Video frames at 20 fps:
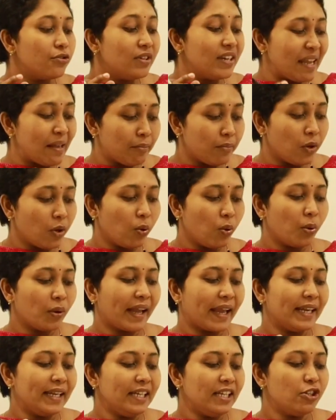remove
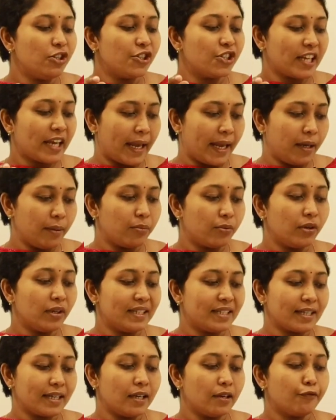any shape
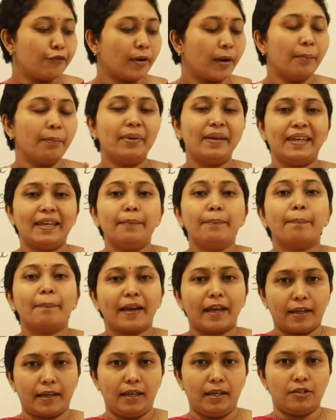retained from being
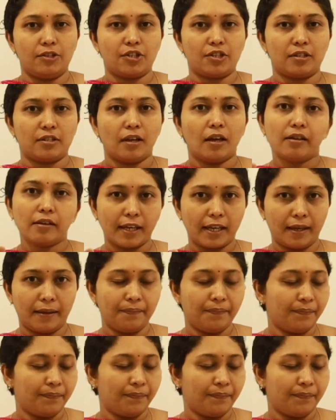packaged. Okay,